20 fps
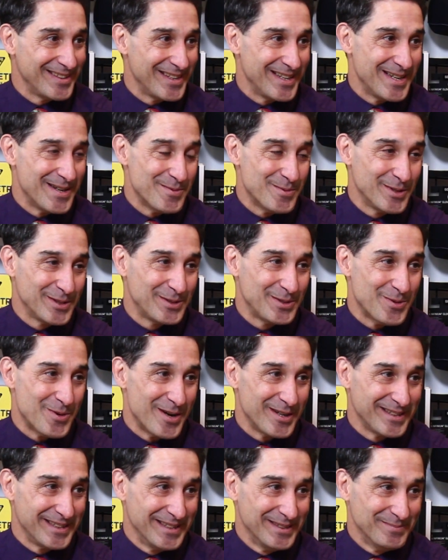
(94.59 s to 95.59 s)
Yeah, we're
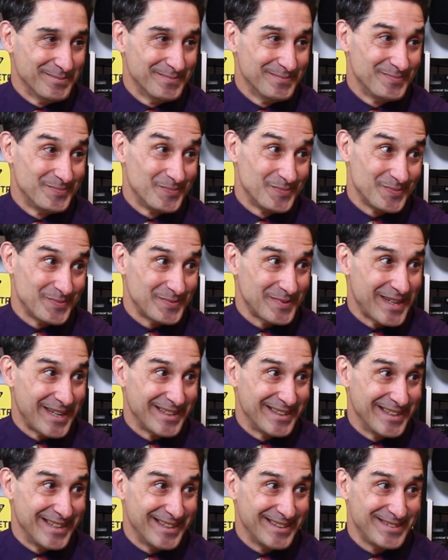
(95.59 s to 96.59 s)
talking, I
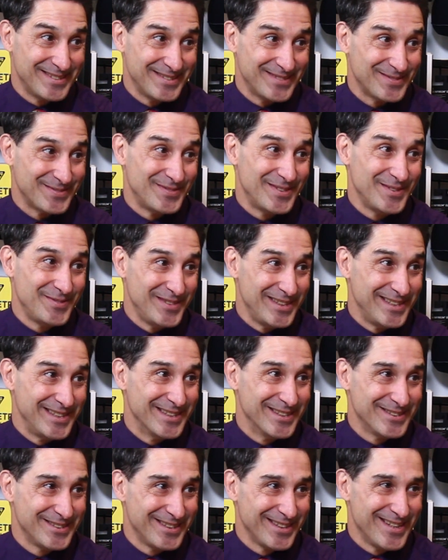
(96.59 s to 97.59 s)
guess, 50
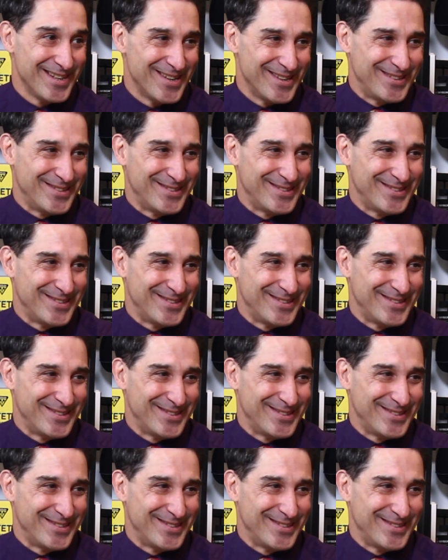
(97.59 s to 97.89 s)
years ago.